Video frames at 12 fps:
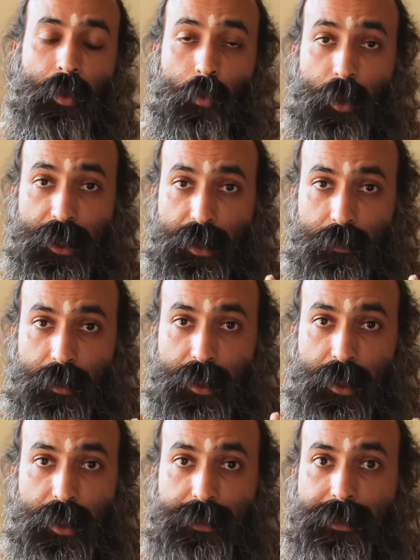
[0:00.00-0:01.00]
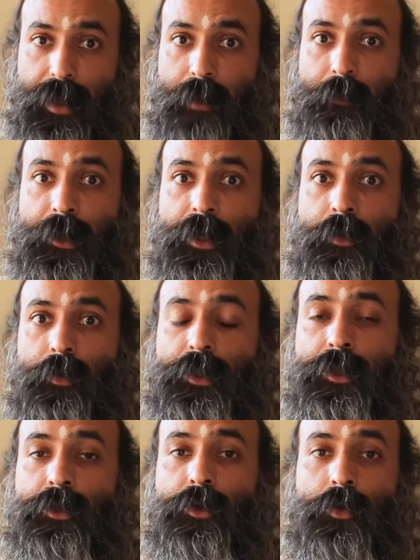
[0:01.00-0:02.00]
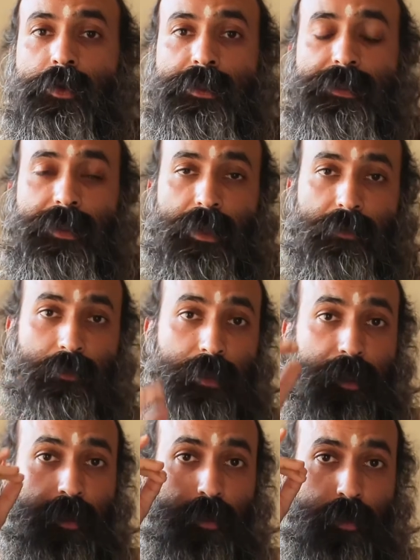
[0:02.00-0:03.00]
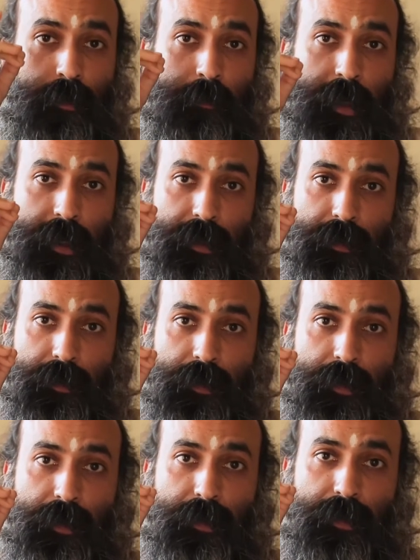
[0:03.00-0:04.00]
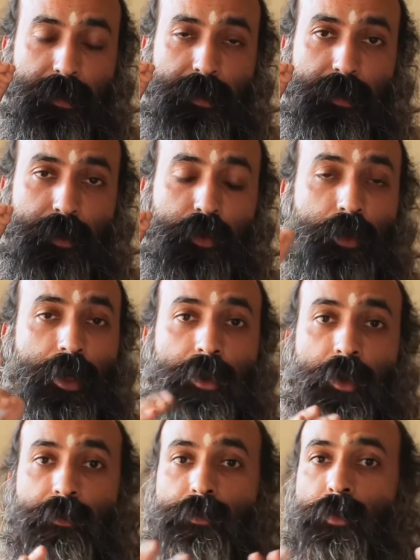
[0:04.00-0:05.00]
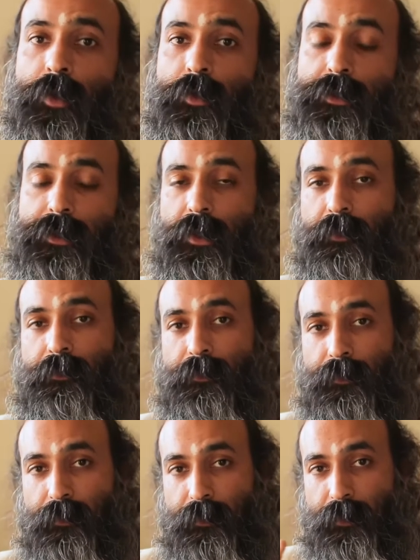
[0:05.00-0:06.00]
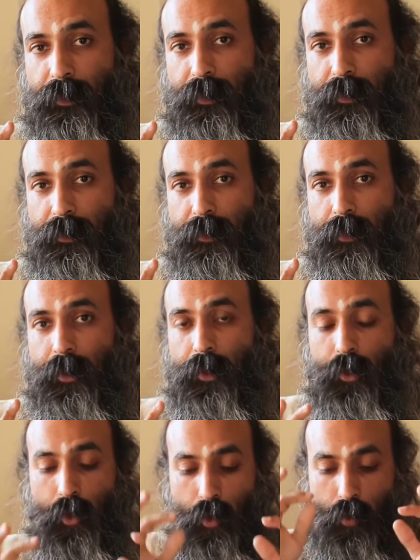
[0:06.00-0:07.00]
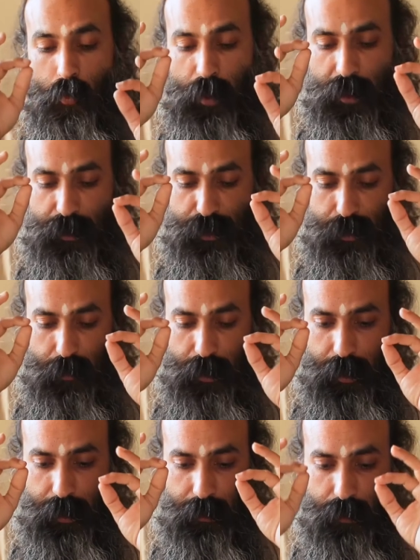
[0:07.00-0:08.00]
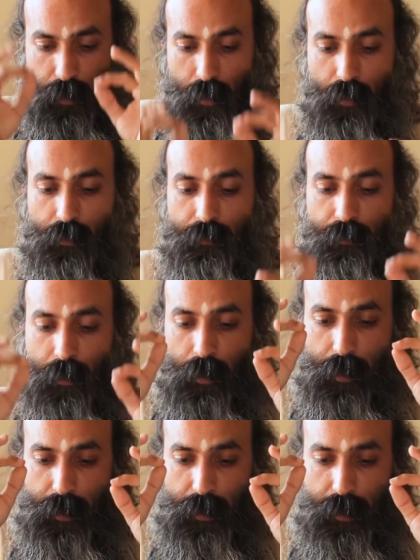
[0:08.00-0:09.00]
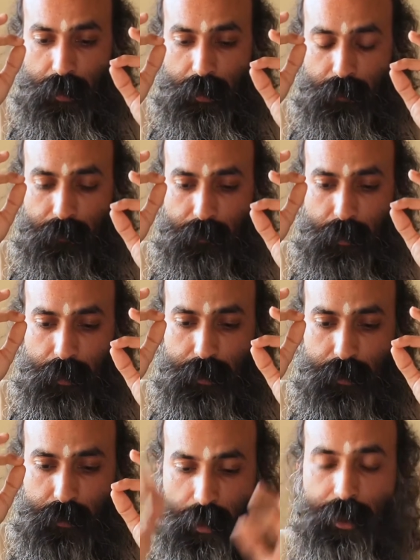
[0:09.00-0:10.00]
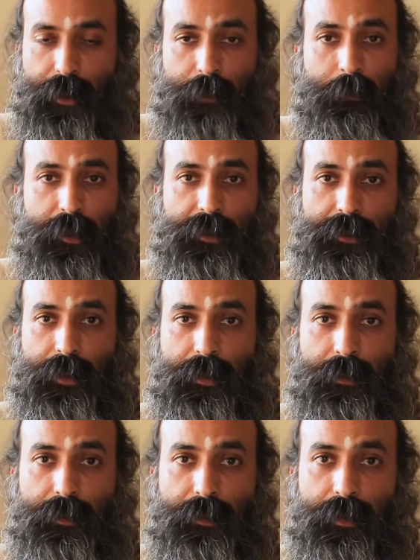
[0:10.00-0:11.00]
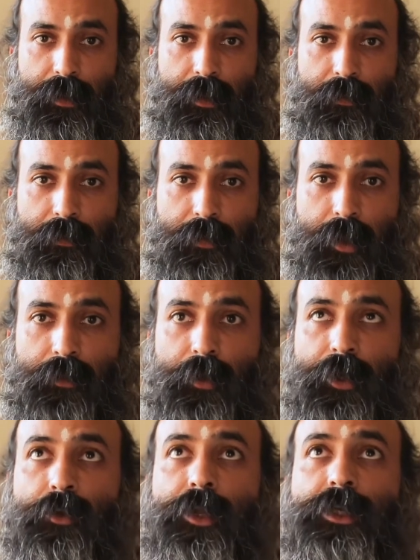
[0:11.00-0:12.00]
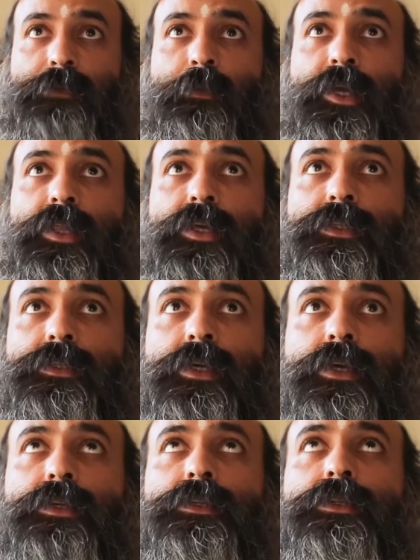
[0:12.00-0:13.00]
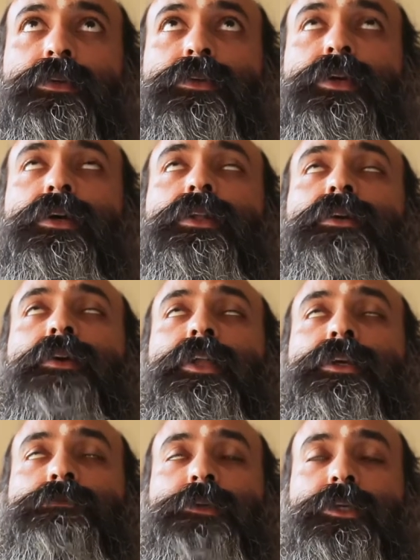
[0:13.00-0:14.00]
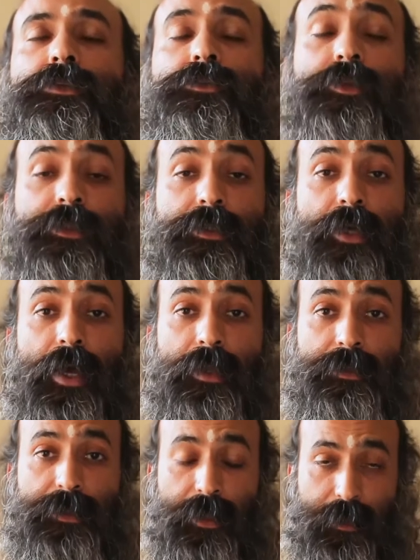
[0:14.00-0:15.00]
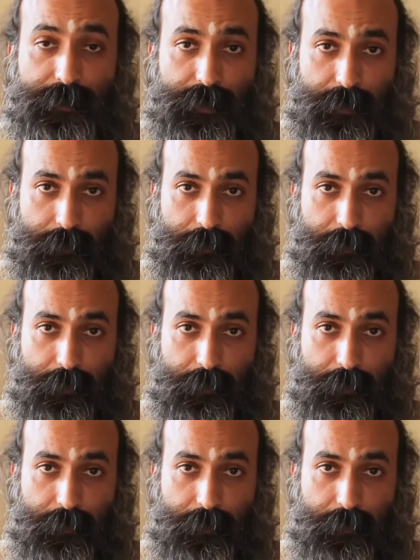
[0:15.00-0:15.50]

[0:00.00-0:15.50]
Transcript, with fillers: Whatever is happening within your own self, within your own mind, you cannot fool yourself. You will surely know for for 200% that what you're experiencing is it a real divine experience or is it a hallucination?